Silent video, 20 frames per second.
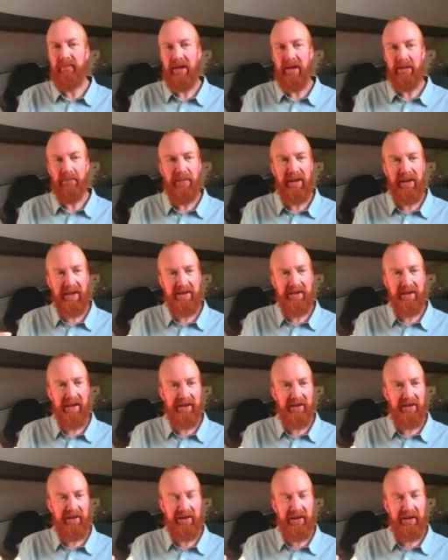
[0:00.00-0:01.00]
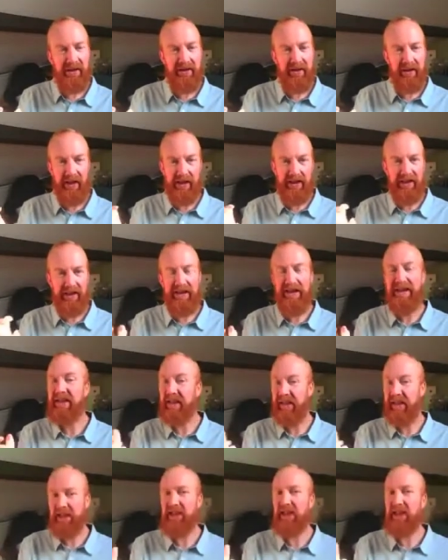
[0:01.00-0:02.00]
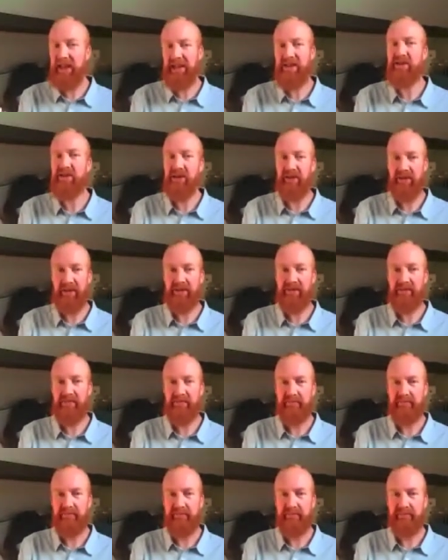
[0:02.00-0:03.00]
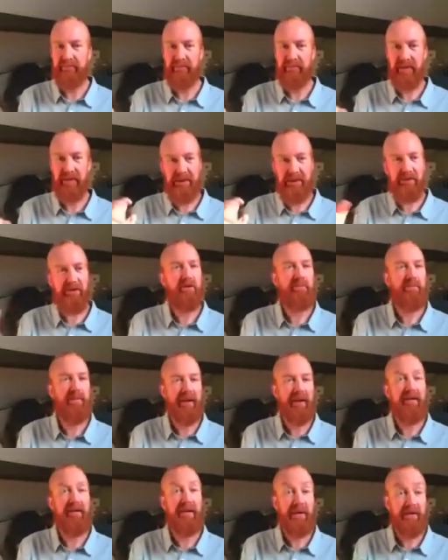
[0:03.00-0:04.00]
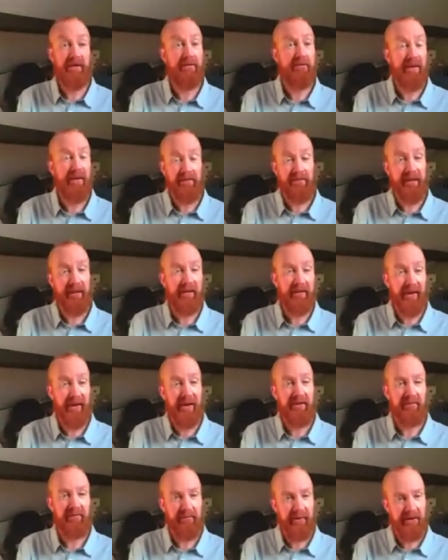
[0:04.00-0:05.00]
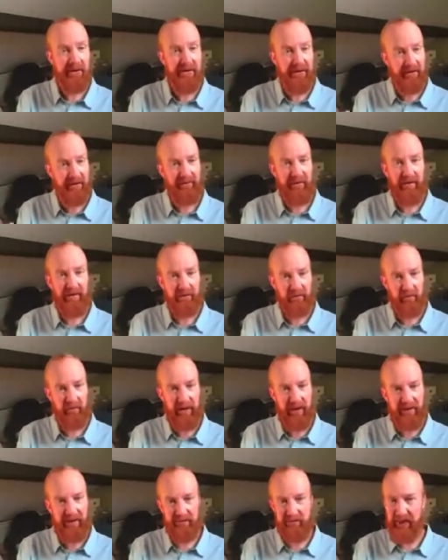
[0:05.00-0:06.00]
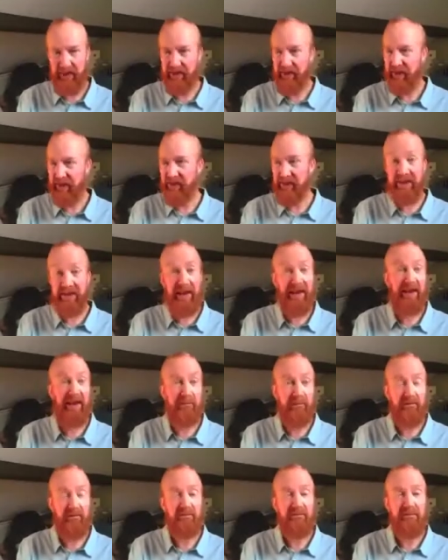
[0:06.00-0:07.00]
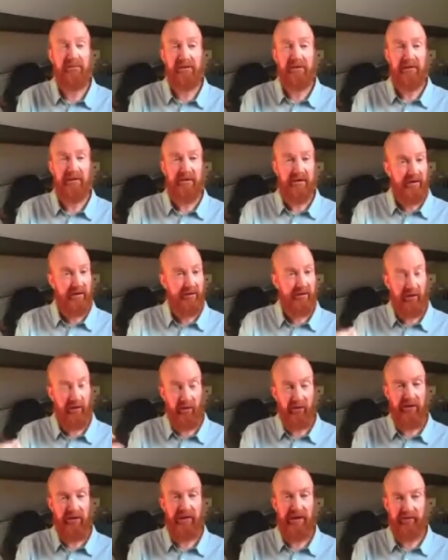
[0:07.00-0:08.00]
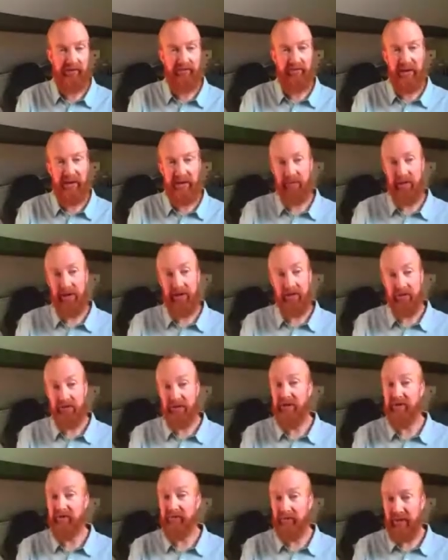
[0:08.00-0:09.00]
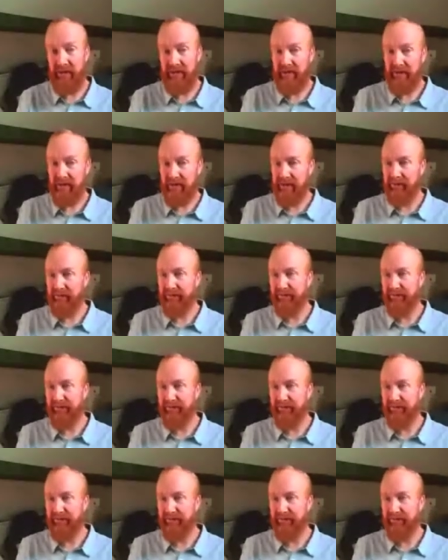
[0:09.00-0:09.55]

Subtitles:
But it's just a neat little insight. But this could be a big thing because they found a way to make that scalable to lots of different people in lots of different places.